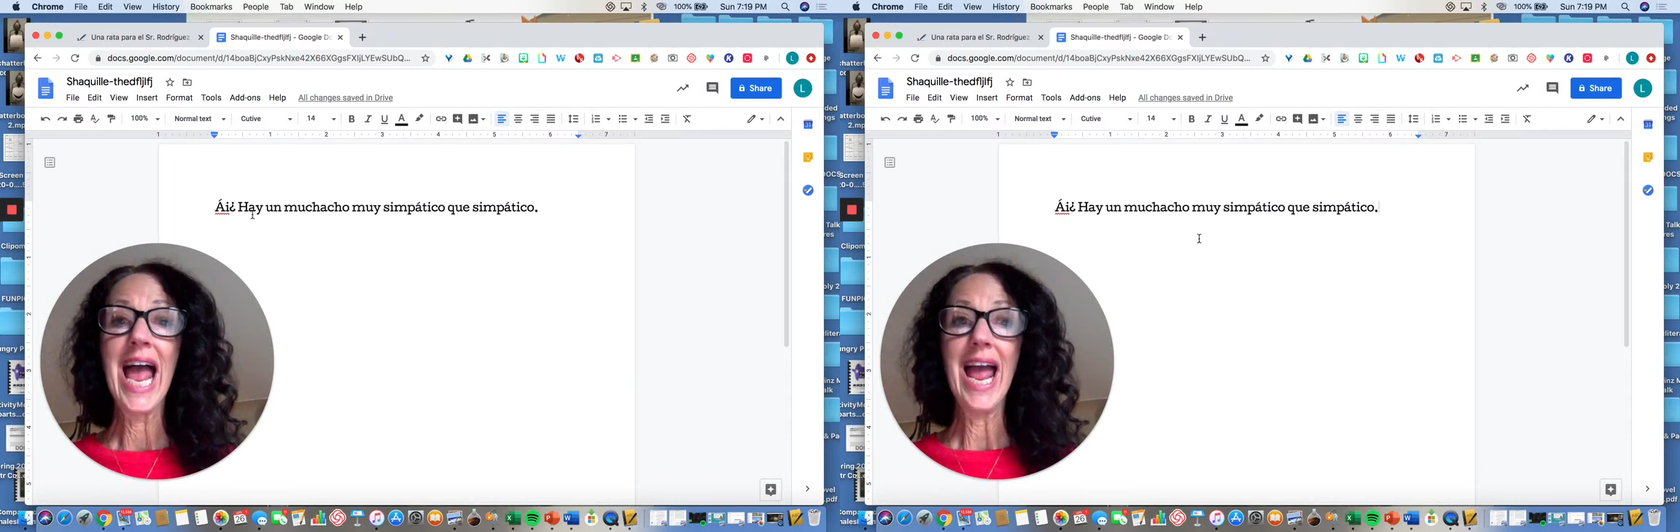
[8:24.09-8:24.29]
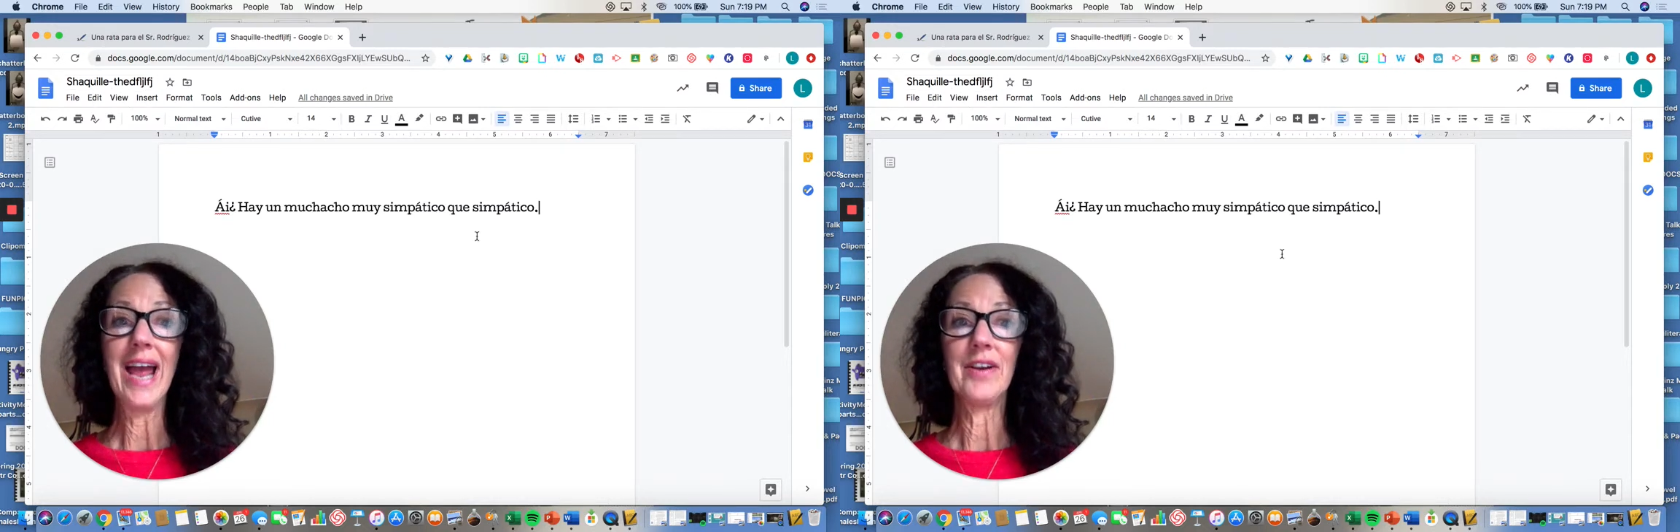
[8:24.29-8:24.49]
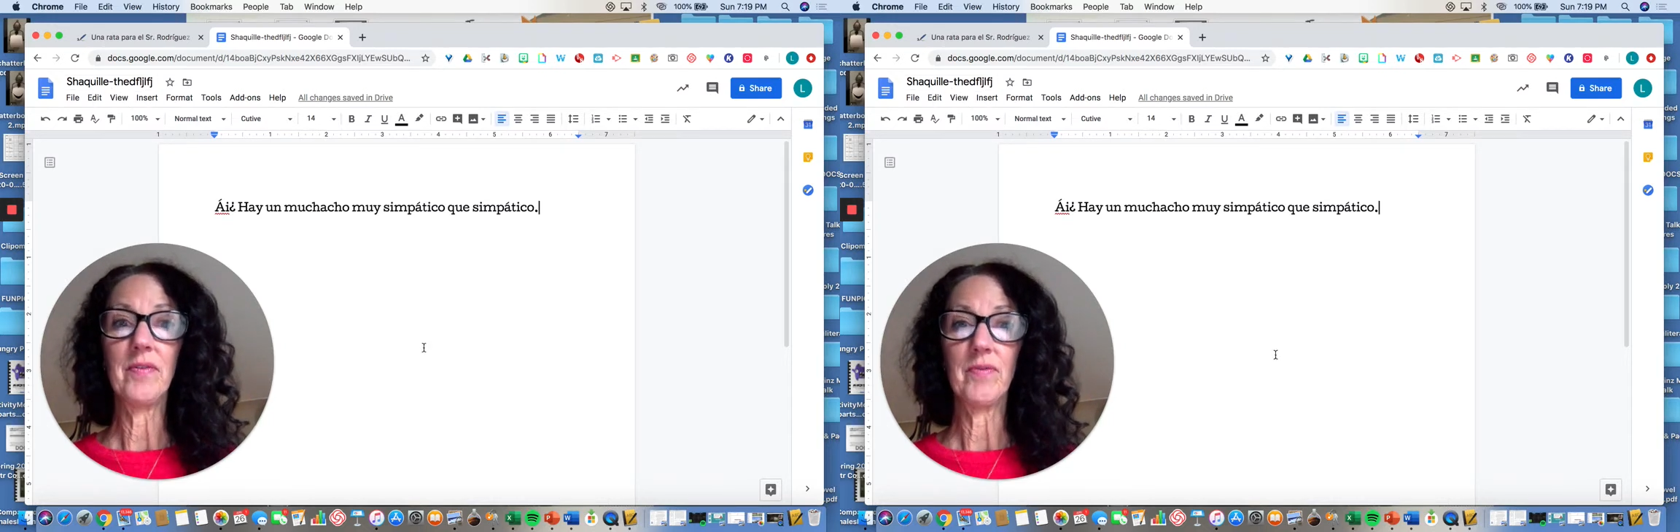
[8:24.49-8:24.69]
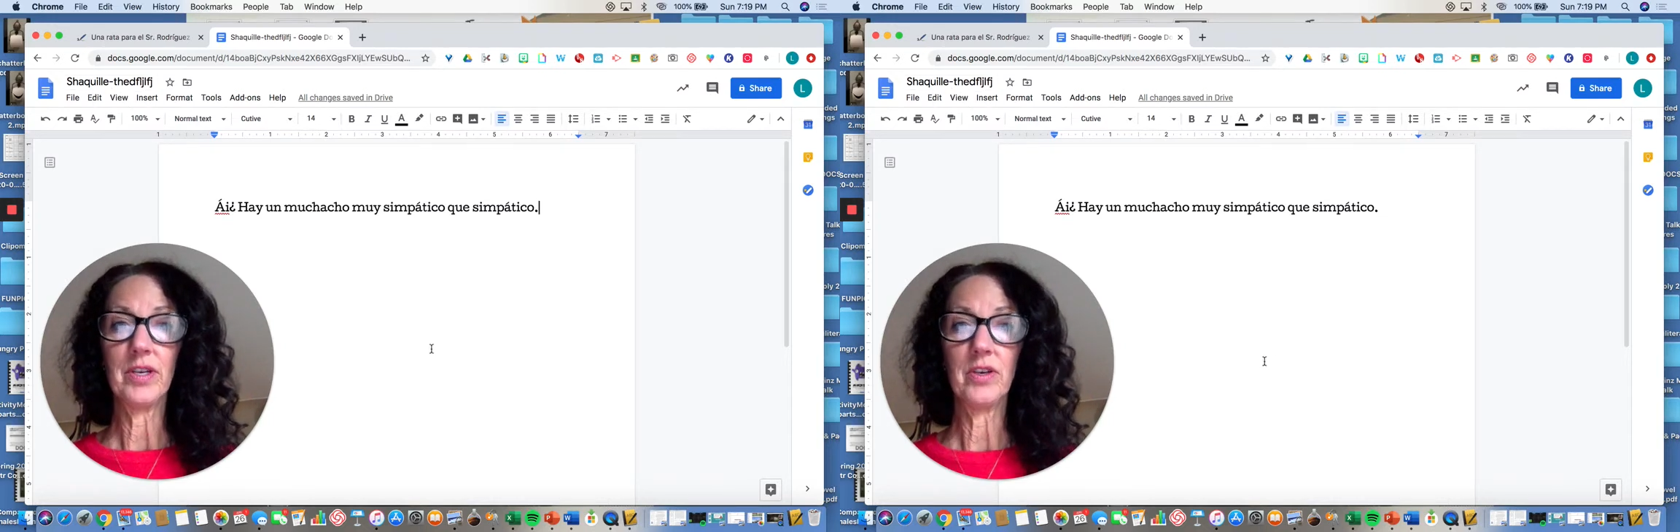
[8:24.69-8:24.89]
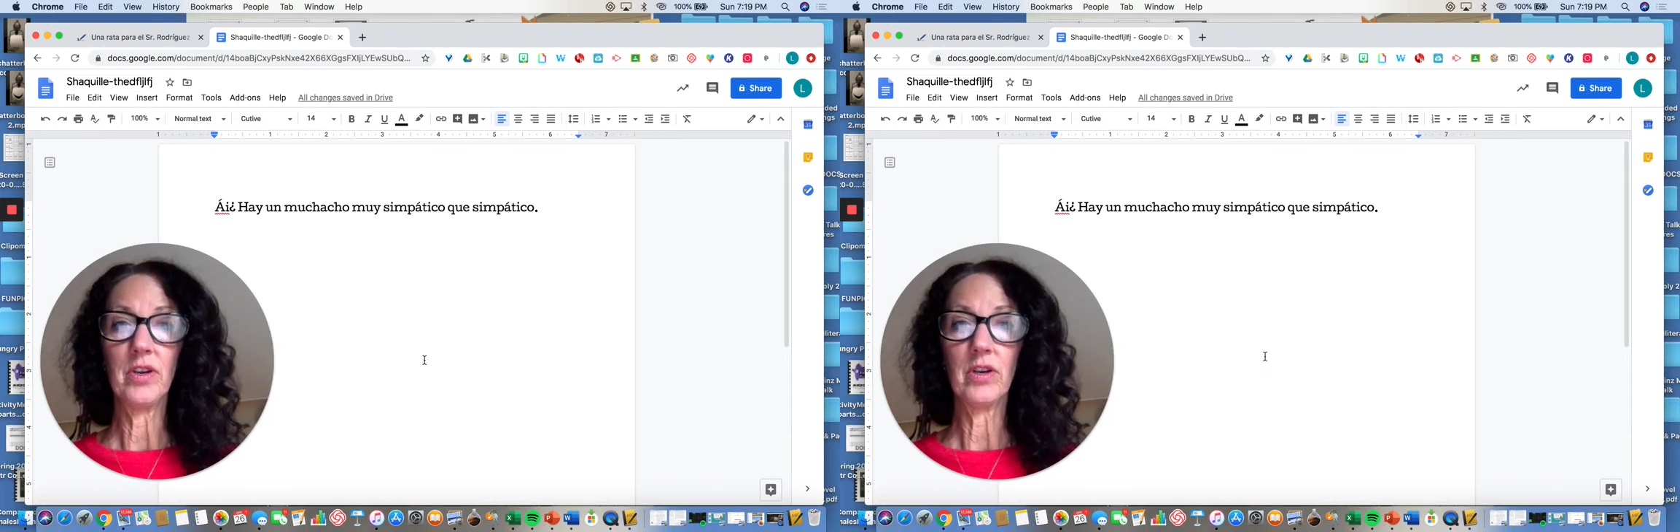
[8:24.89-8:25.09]
and you've
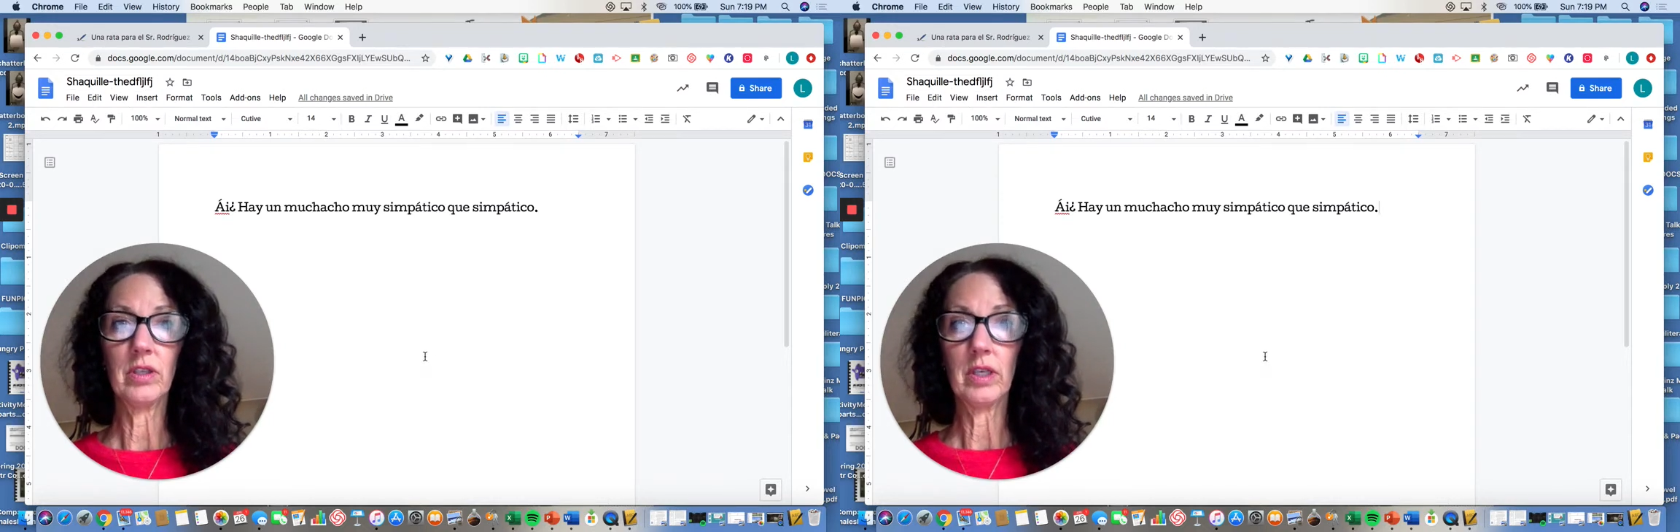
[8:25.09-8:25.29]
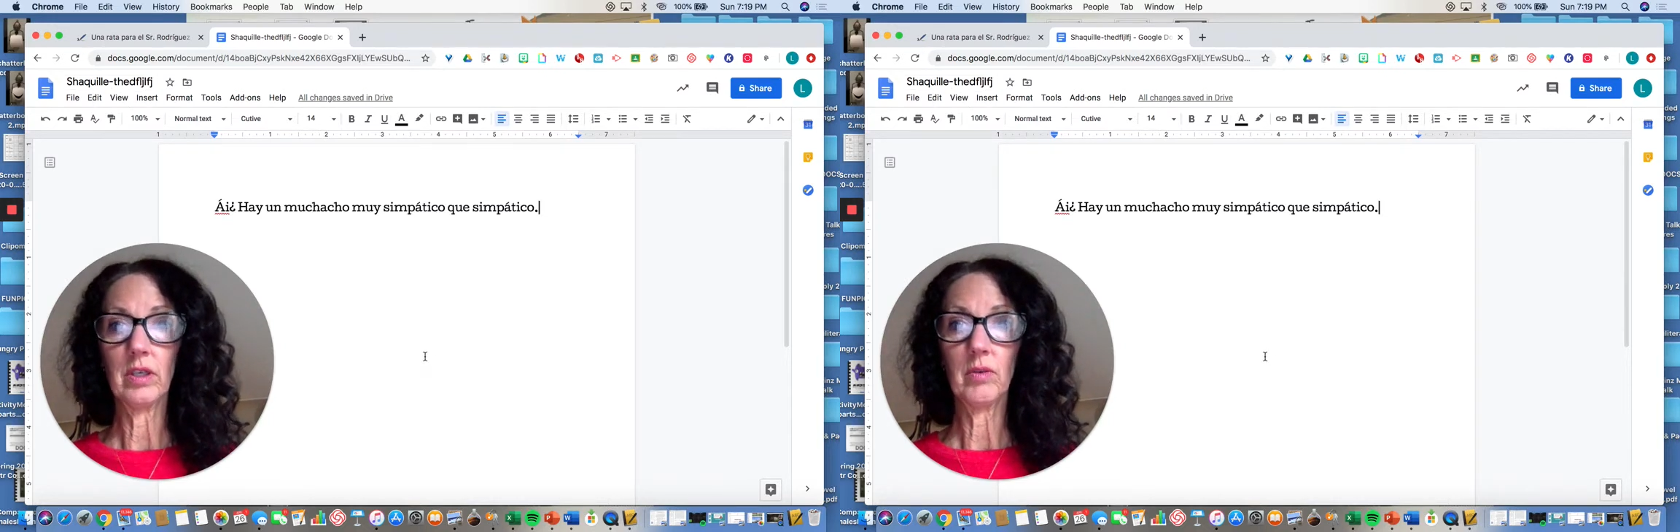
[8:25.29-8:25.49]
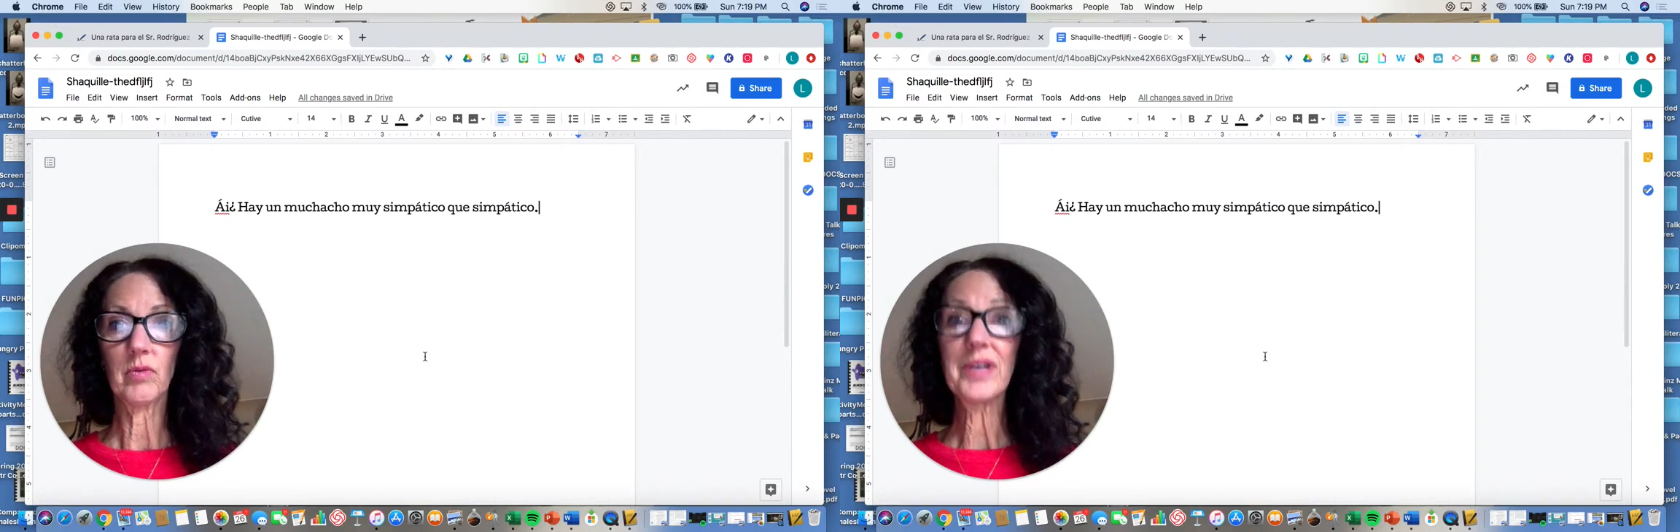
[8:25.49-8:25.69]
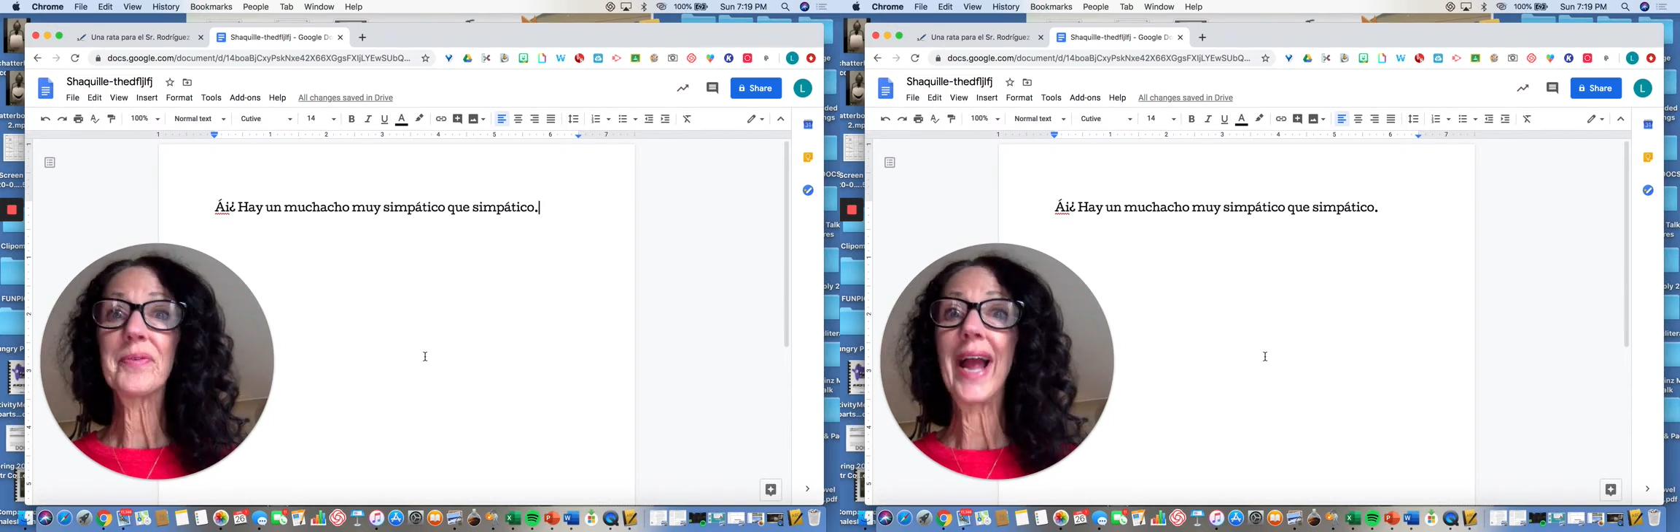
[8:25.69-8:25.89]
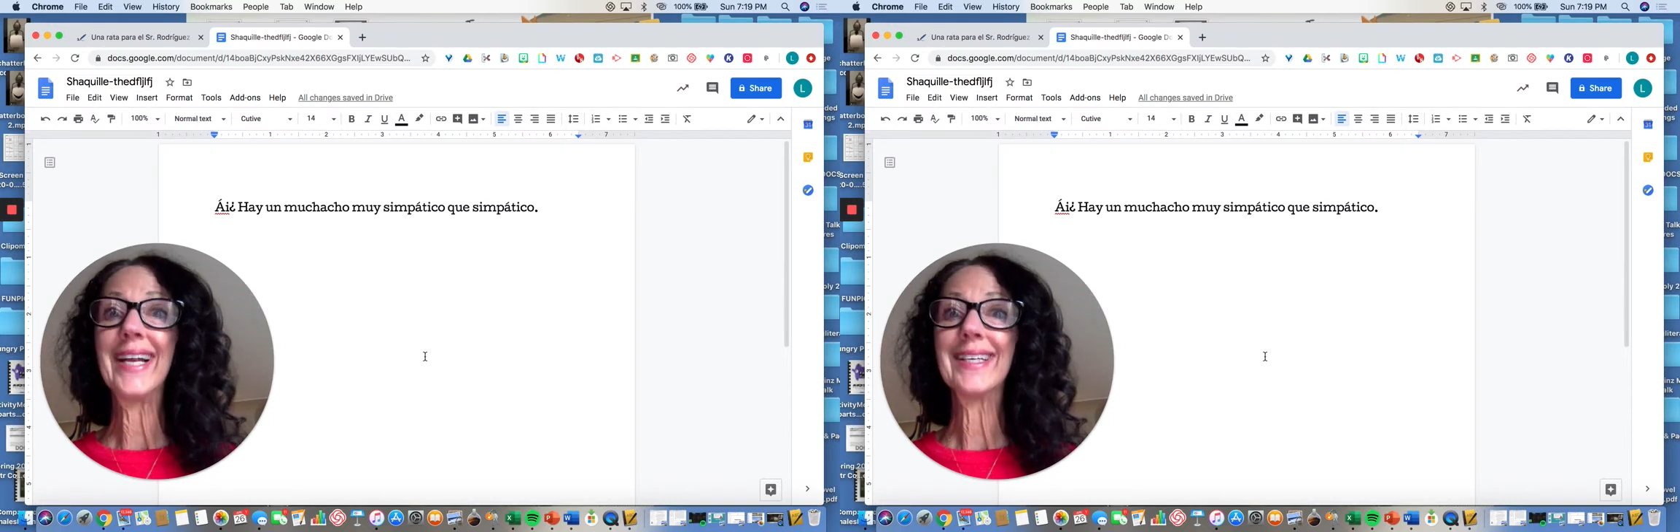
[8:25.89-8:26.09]
written your little
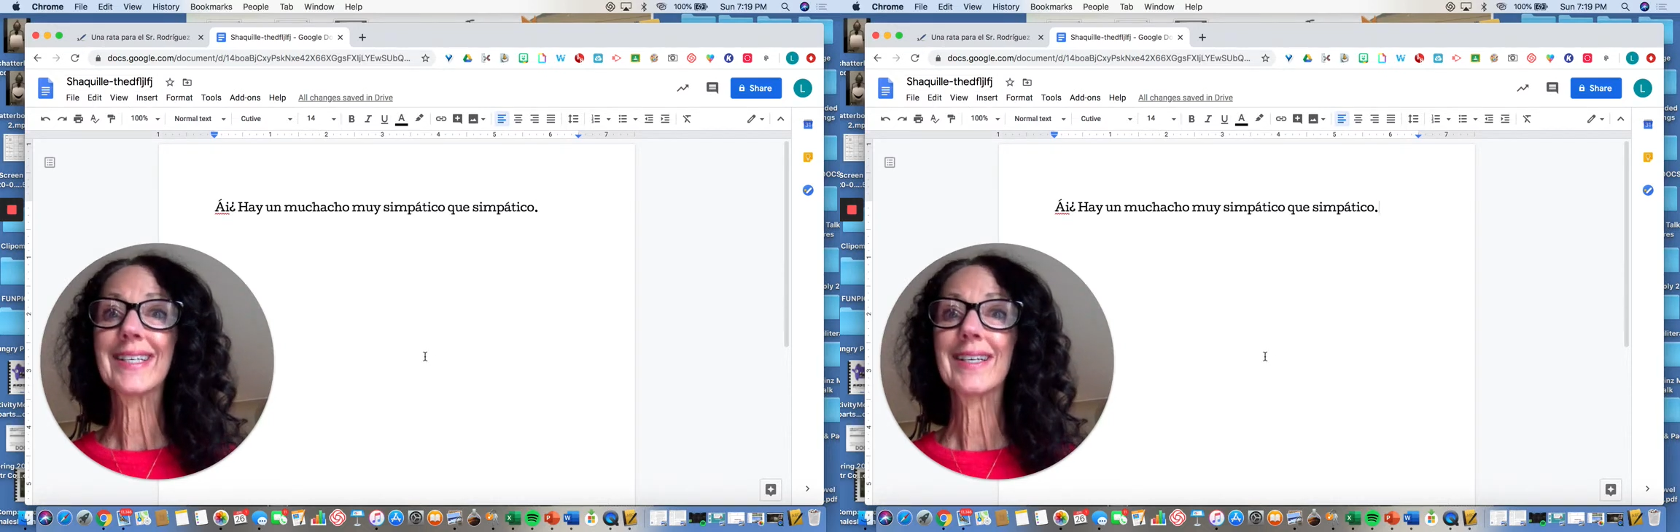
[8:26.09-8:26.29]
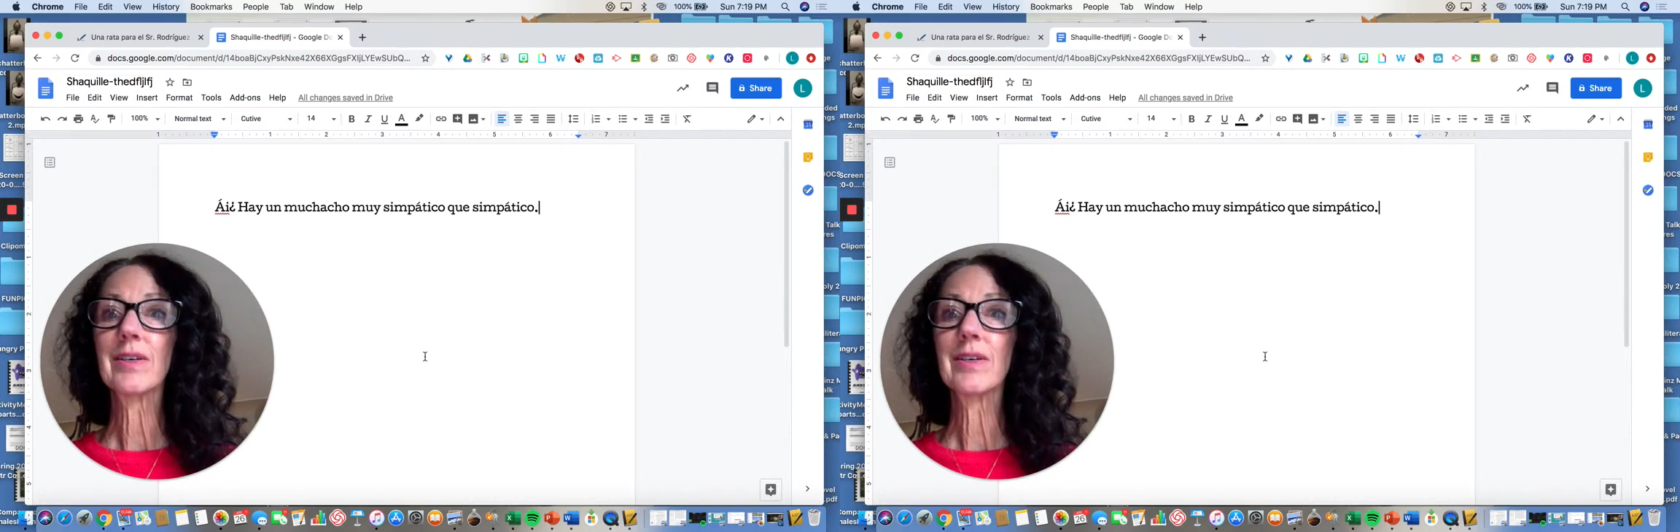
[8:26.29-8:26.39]
rewrite,